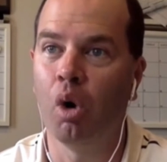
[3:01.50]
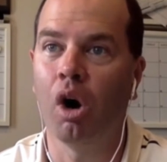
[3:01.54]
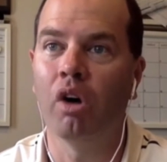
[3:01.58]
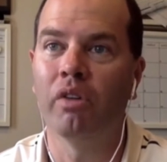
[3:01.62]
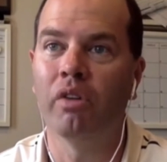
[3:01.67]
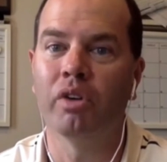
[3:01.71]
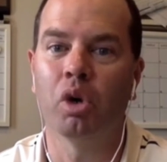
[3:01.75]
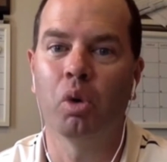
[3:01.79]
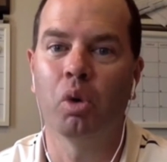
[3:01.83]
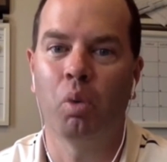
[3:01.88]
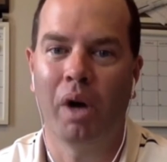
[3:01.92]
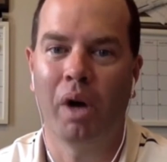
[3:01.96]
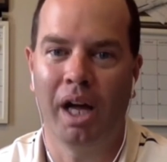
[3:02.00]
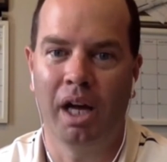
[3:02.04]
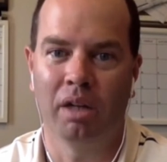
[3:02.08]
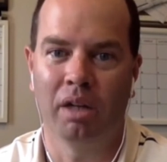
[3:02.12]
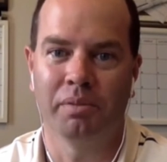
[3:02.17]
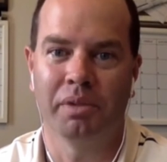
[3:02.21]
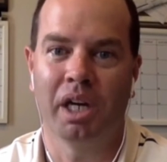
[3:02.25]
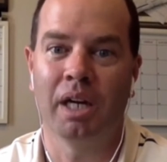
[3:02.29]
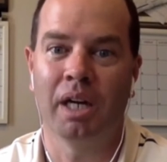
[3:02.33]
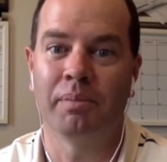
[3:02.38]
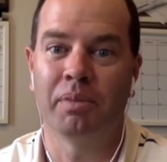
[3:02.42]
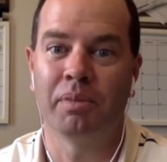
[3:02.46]

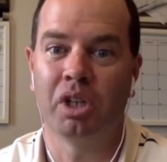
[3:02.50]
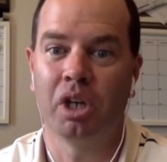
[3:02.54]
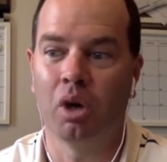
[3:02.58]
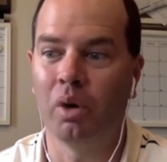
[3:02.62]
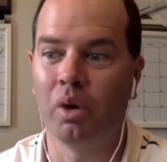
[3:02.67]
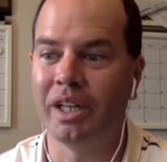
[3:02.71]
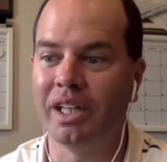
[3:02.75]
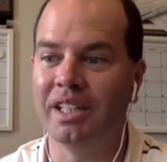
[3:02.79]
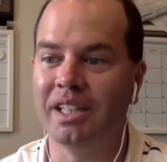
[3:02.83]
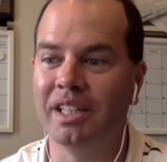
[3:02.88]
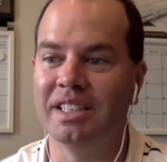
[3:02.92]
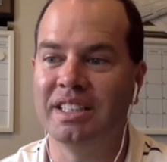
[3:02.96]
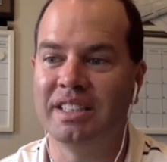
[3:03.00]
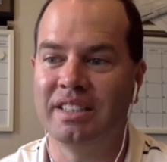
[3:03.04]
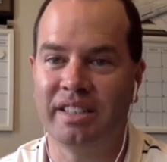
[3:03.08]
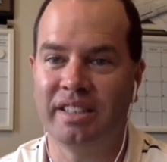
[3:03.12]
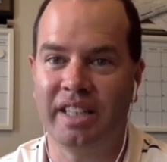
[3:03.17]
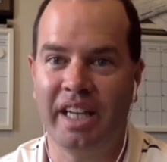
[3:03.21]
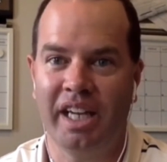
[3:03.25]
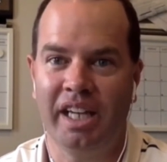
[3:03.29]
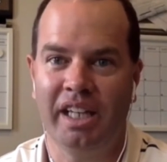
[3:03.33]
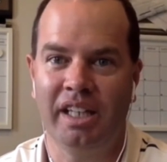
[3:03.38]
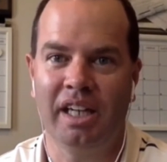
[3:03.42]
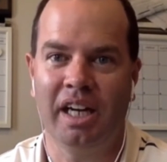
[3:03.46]
overwhelmed, I'm going
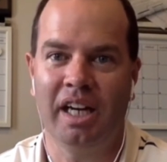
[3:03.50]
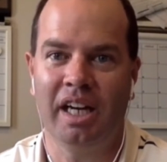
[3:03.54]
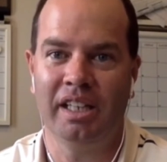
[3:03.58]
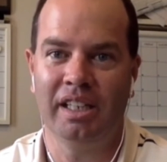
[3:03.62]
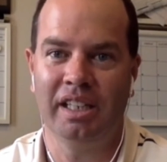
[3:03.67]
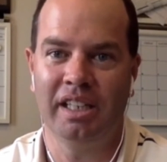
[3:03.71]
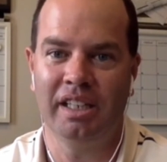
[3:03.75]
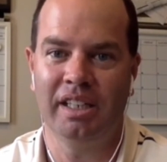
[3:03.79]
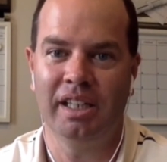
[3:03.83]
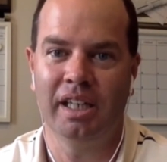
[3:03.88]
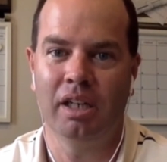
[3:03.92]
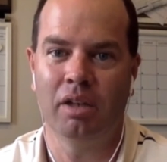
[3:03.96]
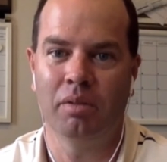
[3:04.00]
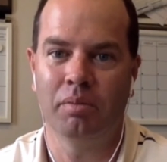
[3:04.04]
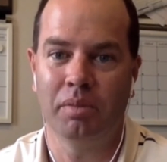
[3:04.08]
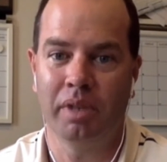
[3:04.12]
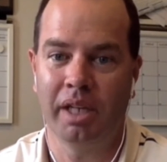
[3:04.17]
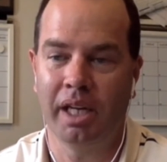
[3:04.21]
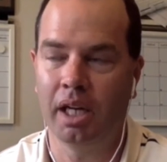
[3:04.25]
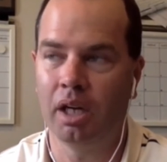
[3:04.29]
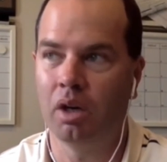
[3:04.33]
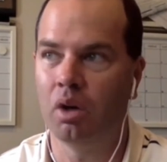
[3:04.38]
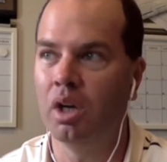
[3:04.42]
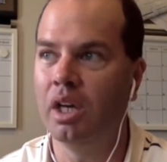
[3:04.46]
insane, I need help
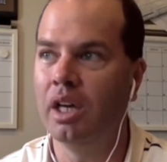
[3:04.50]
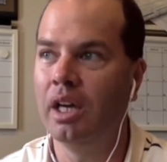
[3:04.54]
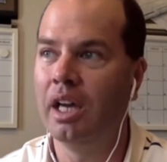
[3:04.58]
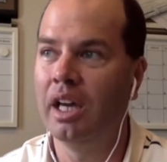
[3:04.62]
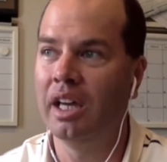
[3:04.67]
now.